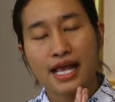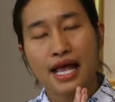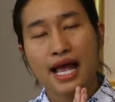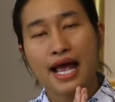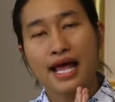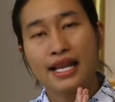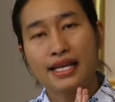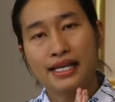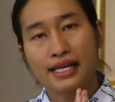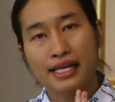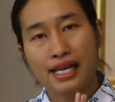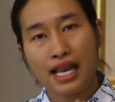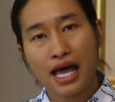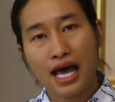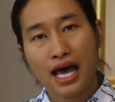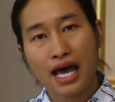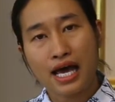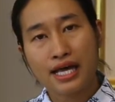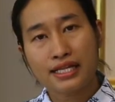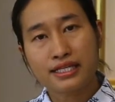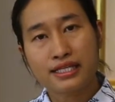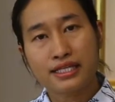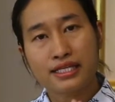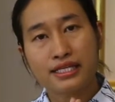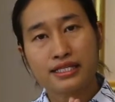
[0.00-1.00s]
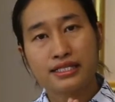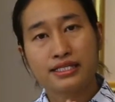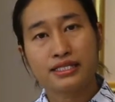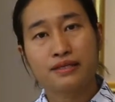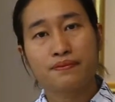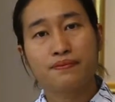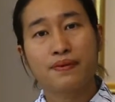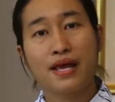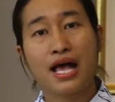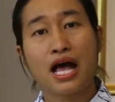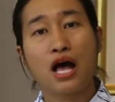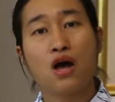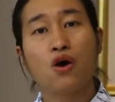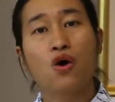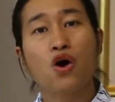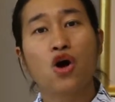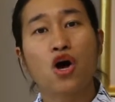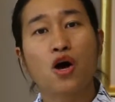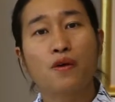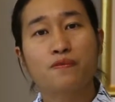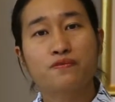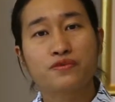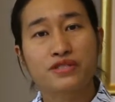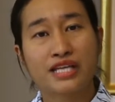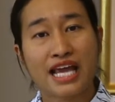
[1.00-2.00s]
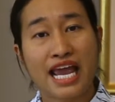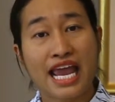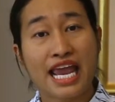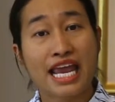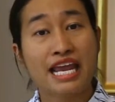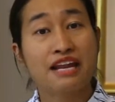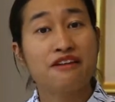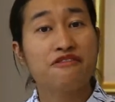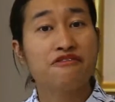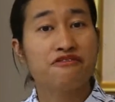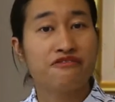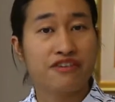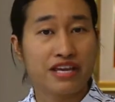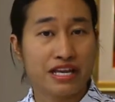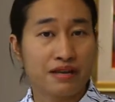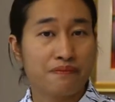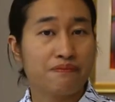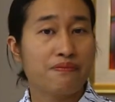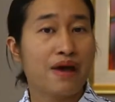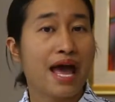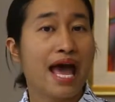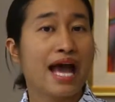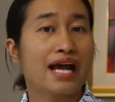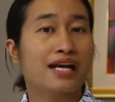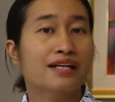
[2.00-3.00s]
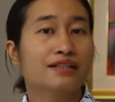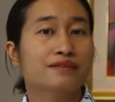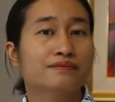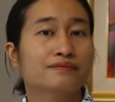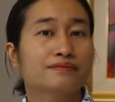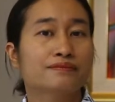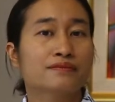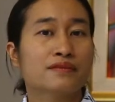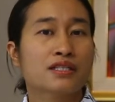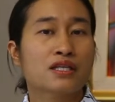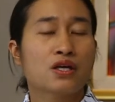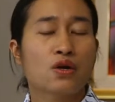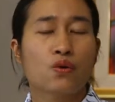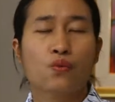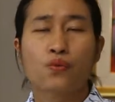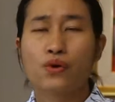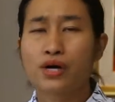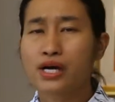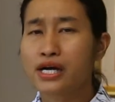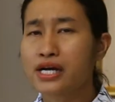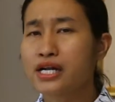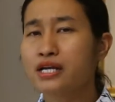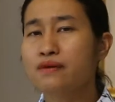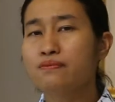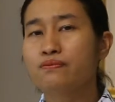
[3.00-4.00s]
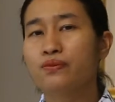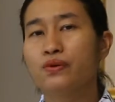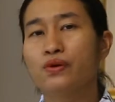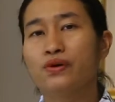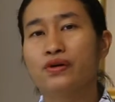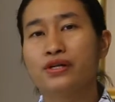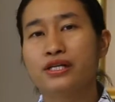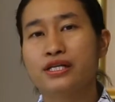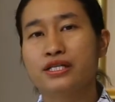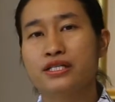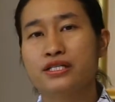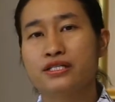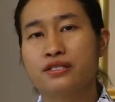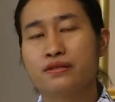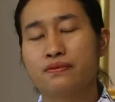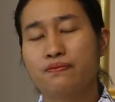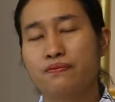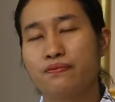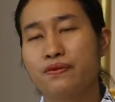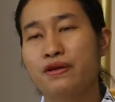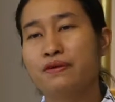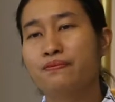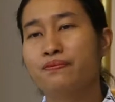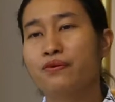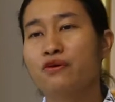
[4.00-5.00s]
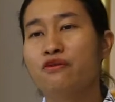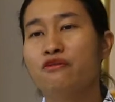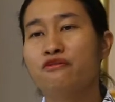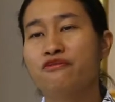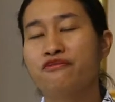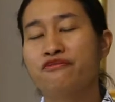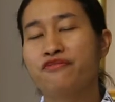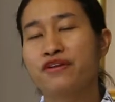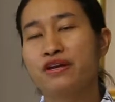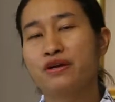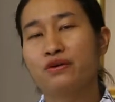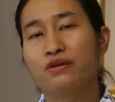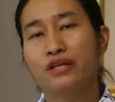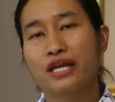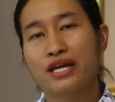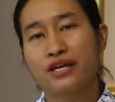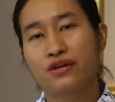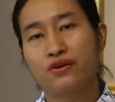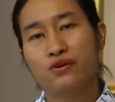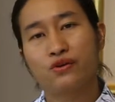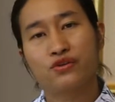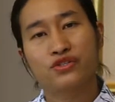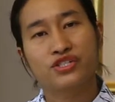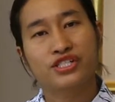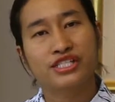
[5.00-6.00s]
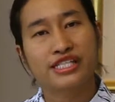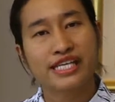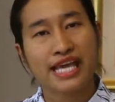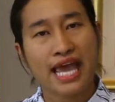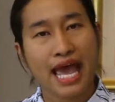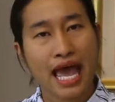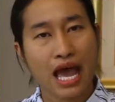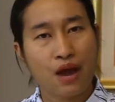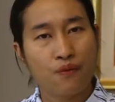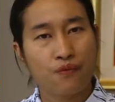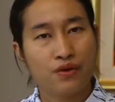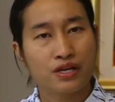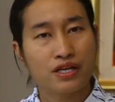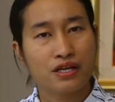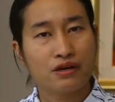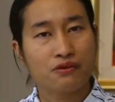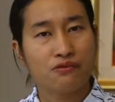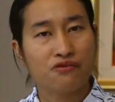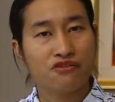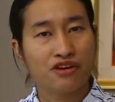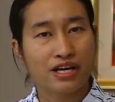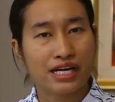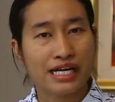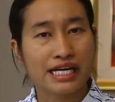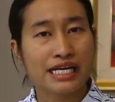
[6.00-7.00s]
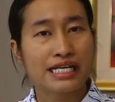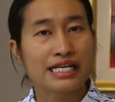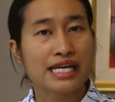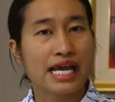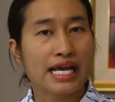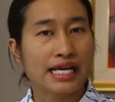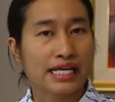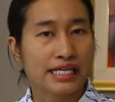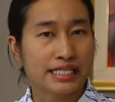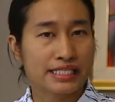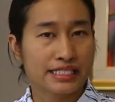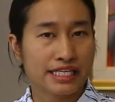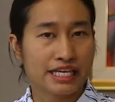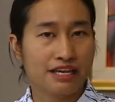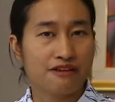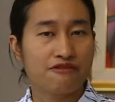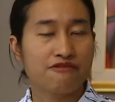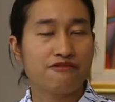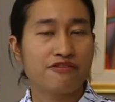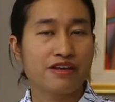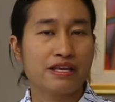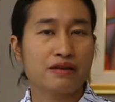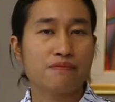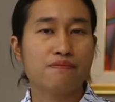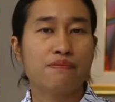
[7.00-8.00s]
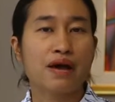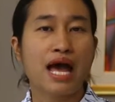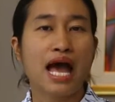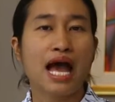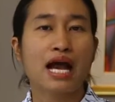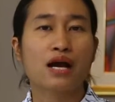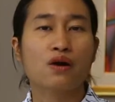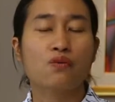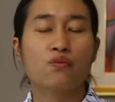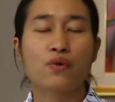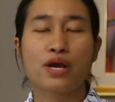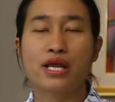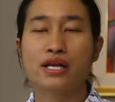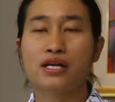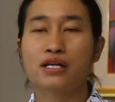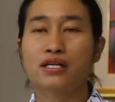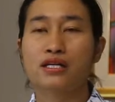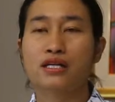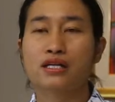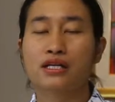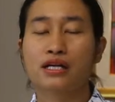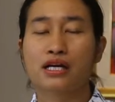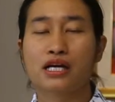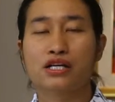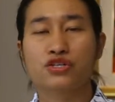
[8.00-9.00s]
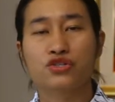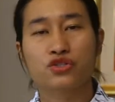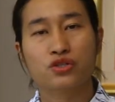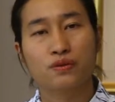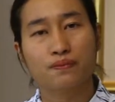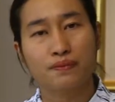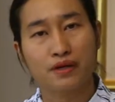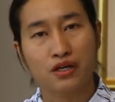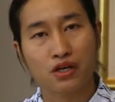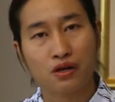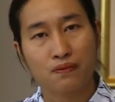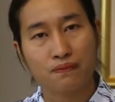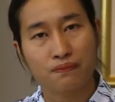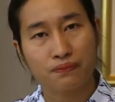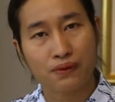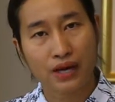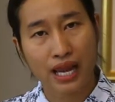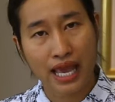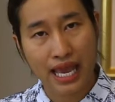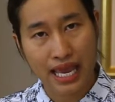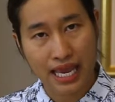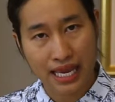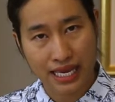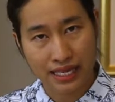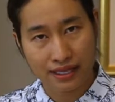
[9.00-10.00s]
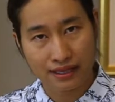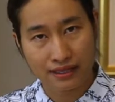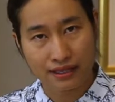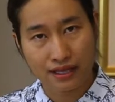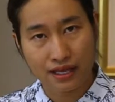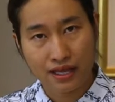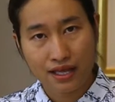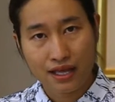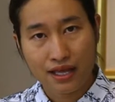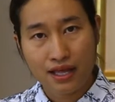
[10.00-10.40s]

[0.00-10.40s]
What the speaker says: And last is about obtain feedback. Very important. People feel like scared with a very negative feedback when the customer complain.